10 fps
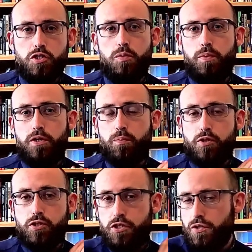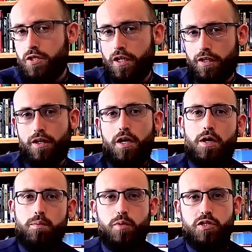to be producing
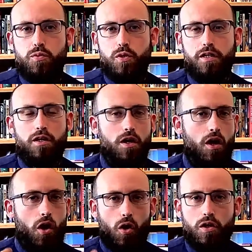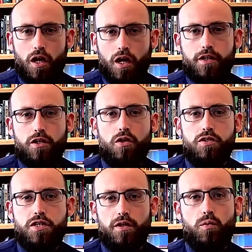midweek online
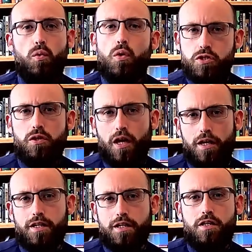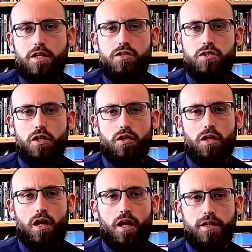content? What would you like it to look
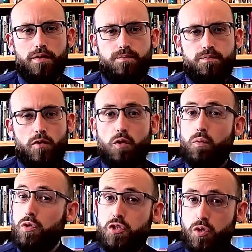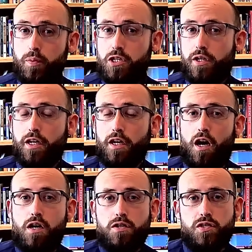like? We'll still be doing
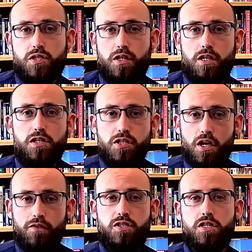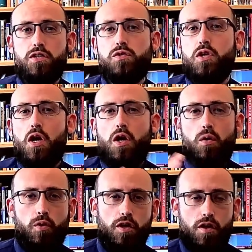our Sunday services
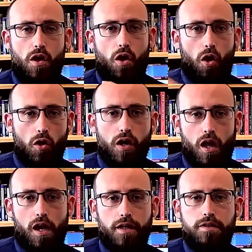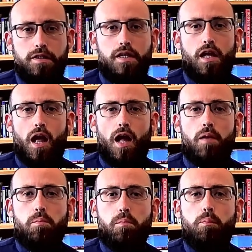with online,
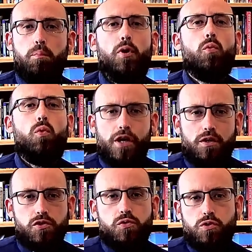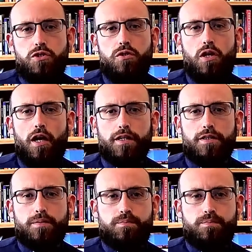But what else would you like?